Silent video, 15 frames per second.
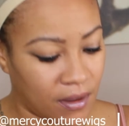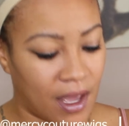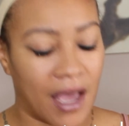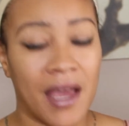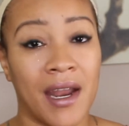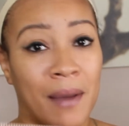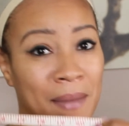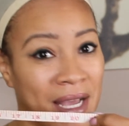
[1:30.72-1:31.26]

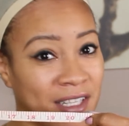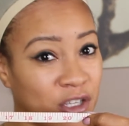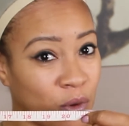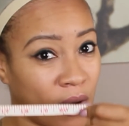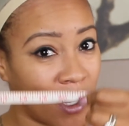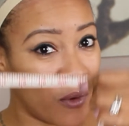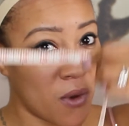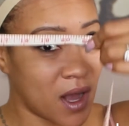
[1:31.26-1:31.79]
And I'm at
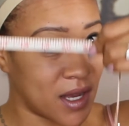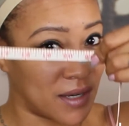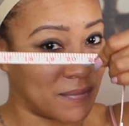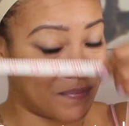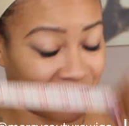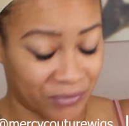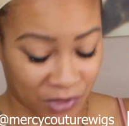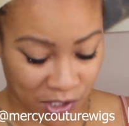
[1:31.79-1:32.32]
21.
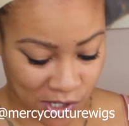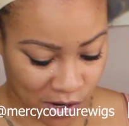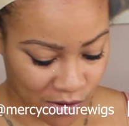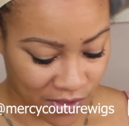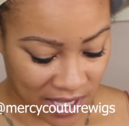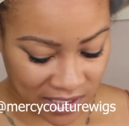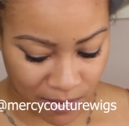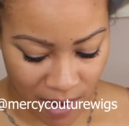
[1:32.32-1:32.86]
So
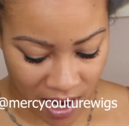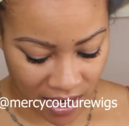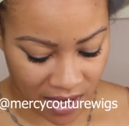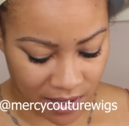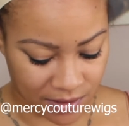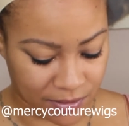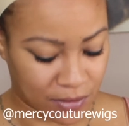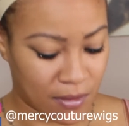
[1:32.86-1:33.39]
that's my
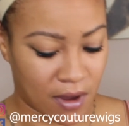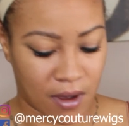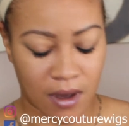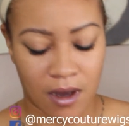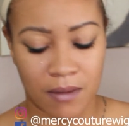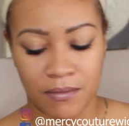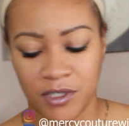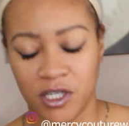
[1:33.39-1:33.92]
head
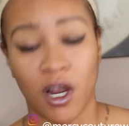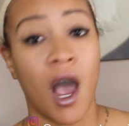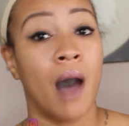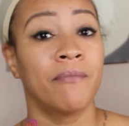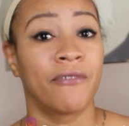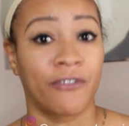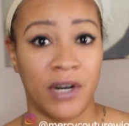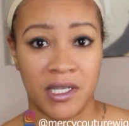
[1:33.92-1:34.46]

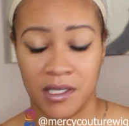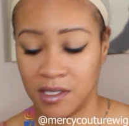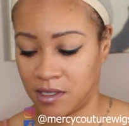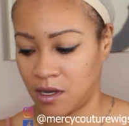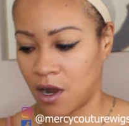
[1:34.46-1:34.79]
circumference.